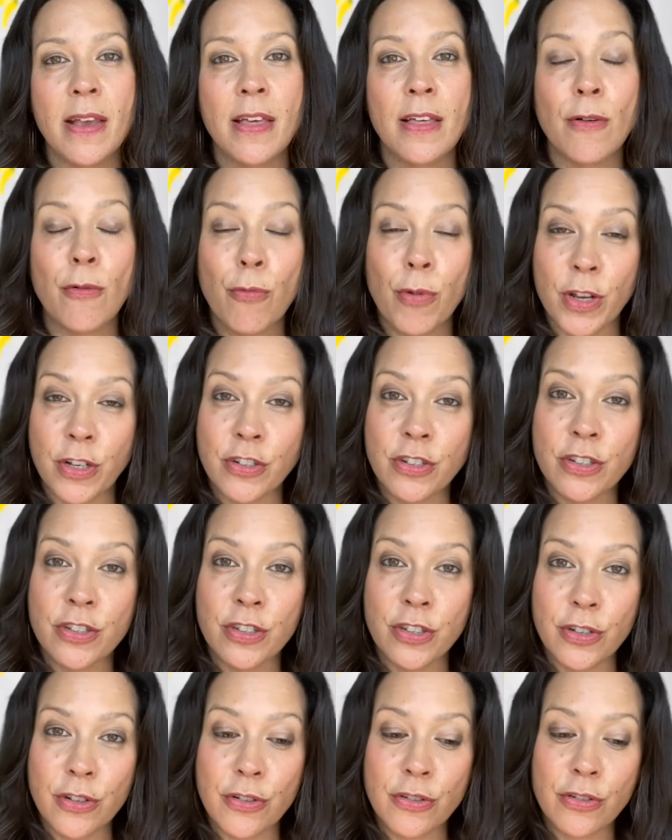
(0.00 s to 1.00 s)
which
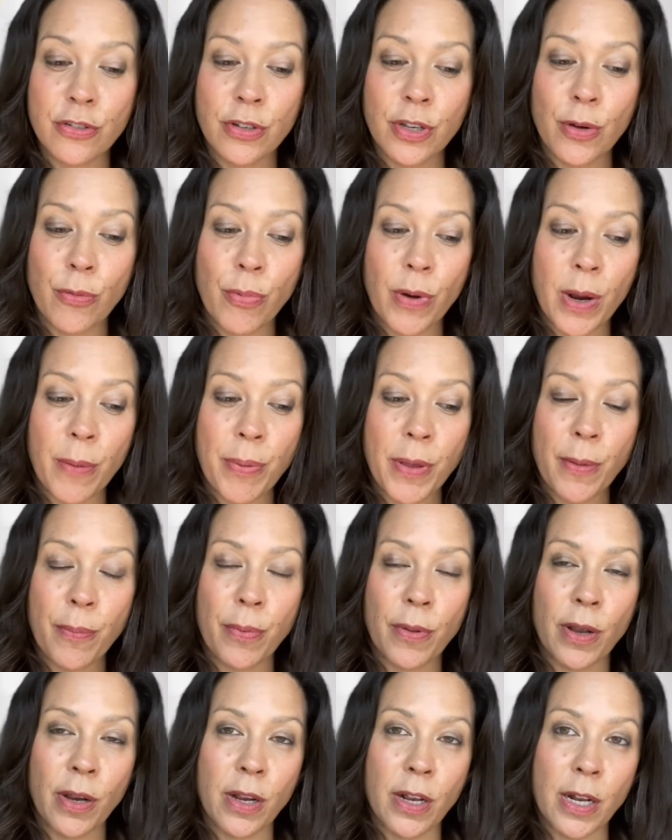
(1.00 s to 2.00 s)
is usually where
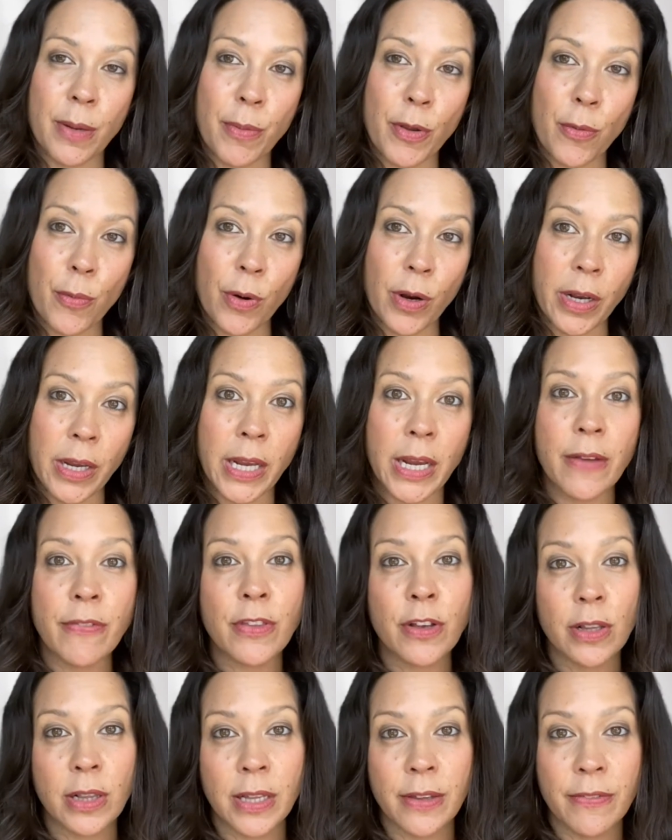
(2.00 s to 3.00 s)
people are going to be working if
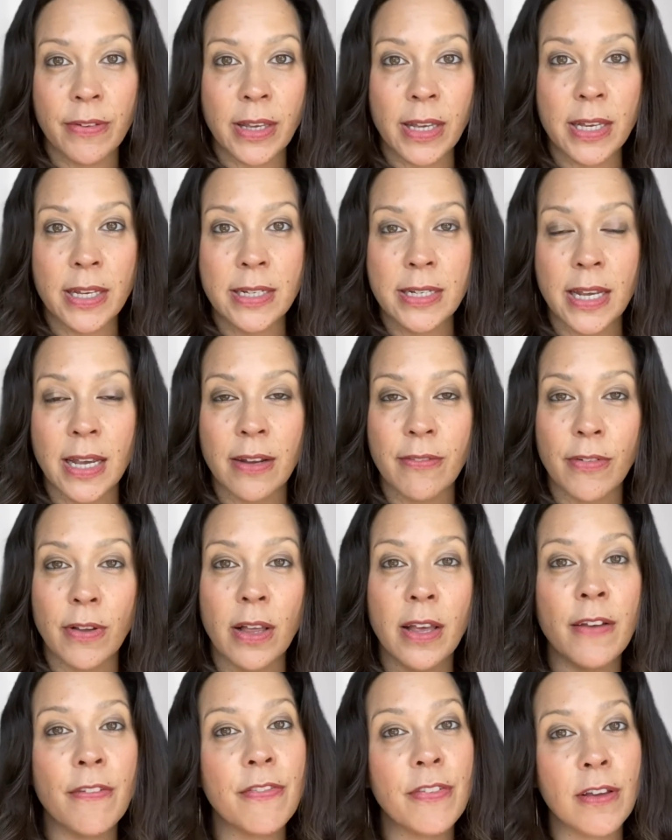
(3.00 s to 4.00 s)
they're living in Danville,
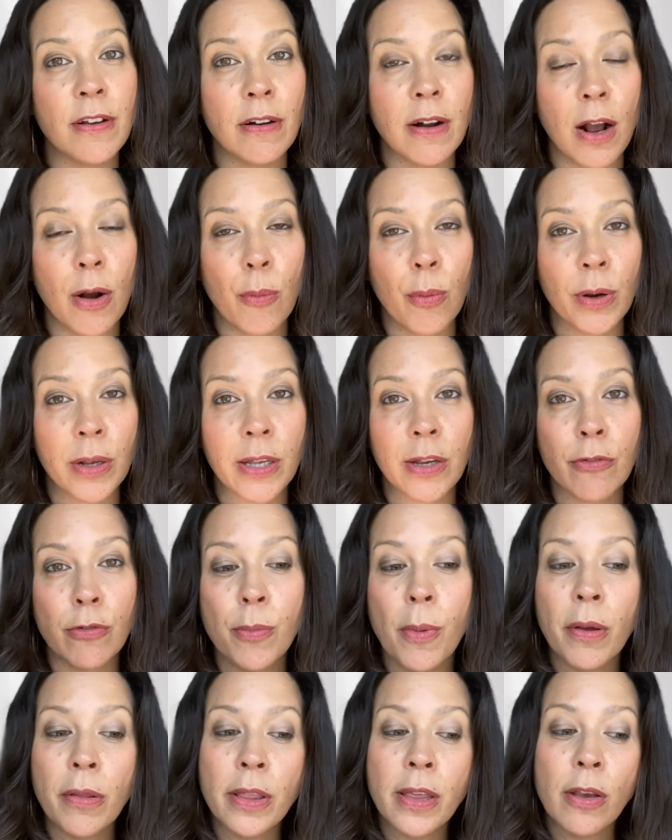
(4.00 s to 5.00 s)
if they're not working
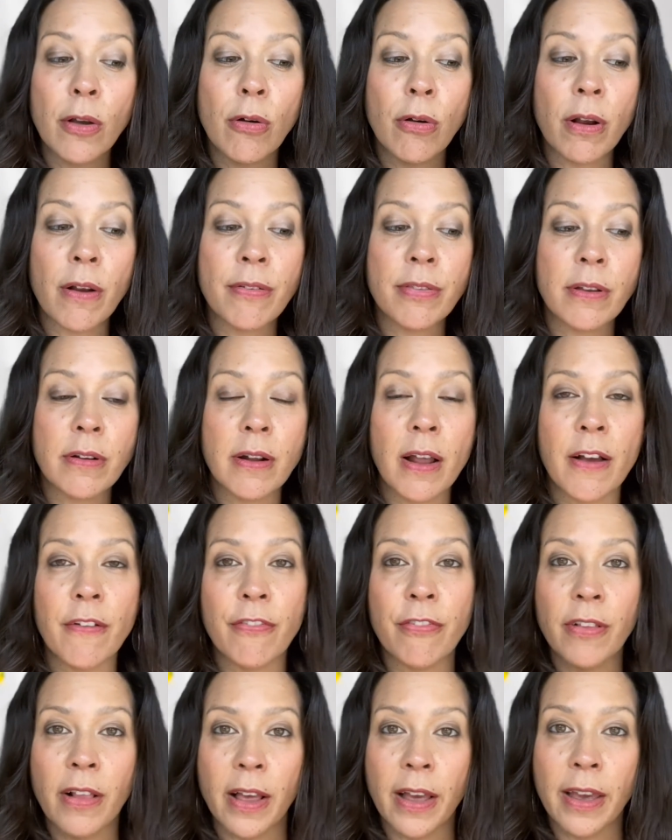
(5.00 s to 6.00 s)
remotely or if they're not
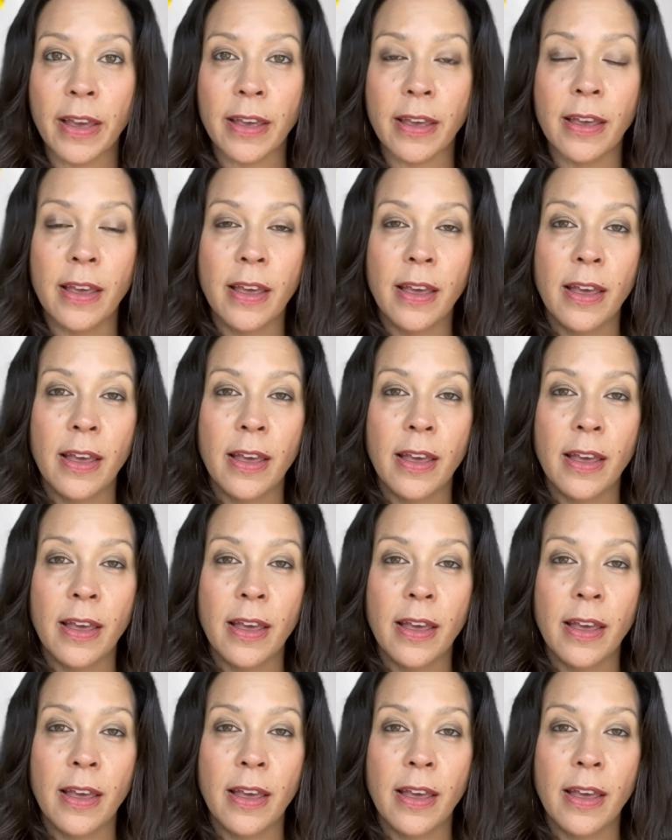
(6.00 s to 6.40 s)
flying,